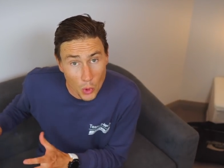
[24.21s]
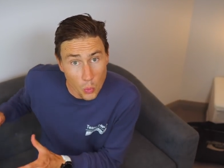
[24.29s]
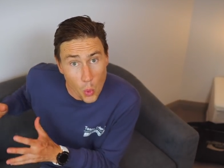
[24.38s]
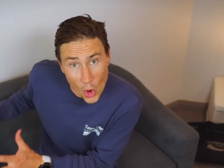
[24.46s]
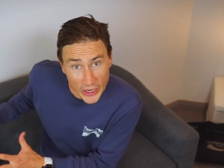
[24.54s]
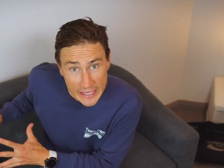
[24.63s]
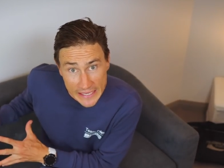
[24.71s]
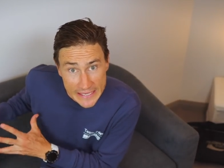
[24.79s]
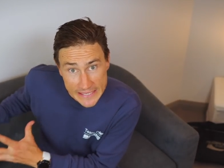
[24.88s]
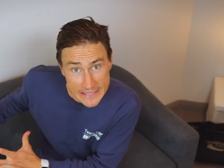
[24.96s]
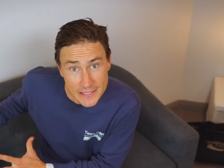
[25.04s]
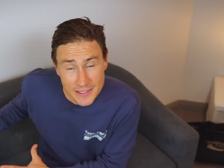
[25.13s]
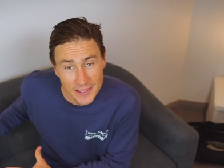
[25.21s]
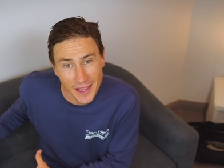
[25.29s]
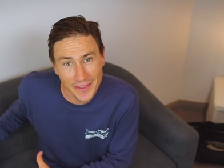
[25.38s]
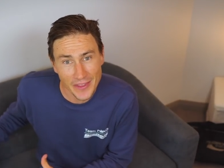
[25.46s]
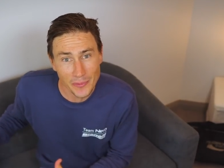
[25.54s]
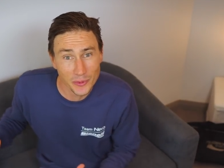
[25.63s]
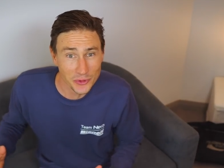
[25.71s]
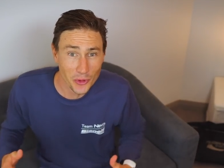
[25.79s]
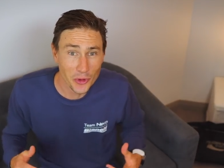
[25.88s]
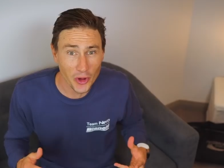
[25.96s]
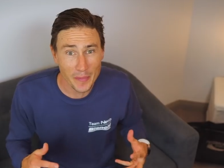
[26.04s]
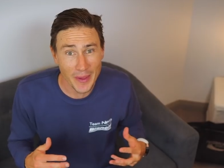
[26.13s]
well, what it is, and then we'll
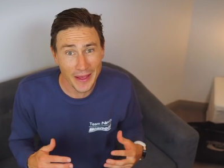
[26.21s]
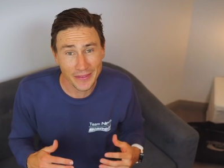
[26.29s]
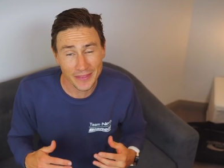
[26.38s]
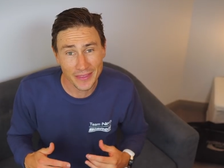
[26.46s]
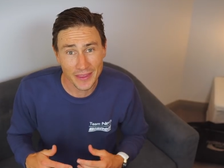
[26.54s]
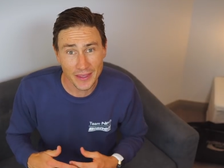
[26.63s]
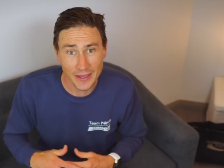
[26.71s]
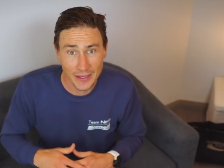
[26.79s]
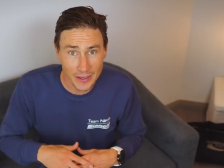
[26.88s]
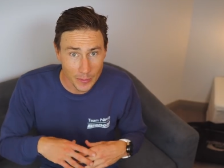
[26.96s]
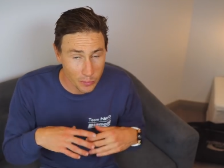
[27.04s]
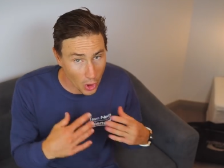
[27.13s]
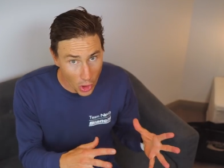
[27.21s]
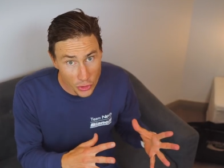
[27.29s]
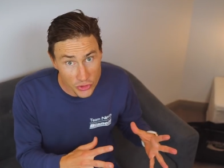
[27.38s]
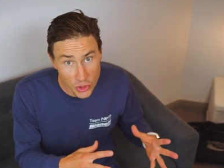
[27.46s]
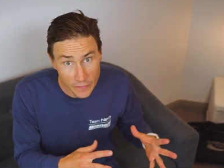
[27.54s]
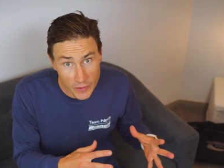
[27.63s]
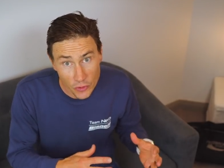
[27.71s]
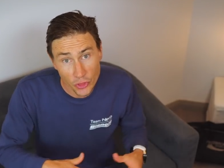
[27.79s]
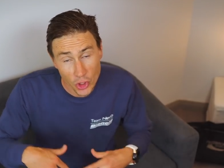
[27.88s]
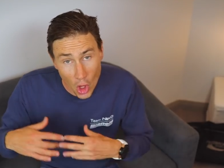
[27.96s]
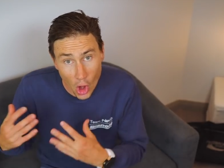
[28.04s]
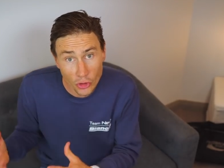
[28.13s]
talk about the pros of
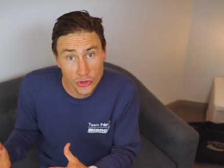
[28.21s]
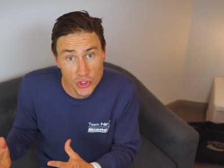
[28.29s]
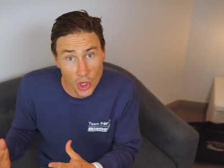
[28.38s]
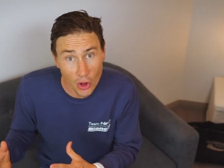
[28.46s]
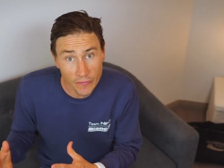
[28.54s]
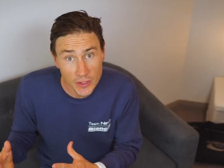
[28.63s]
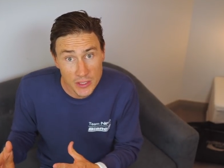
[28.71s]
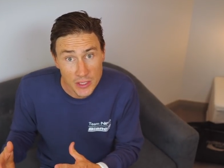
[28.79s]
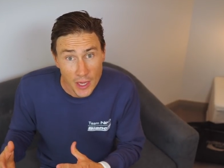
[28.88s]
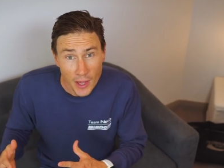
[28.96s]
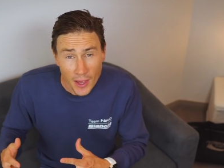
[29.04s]
it, the cons of it,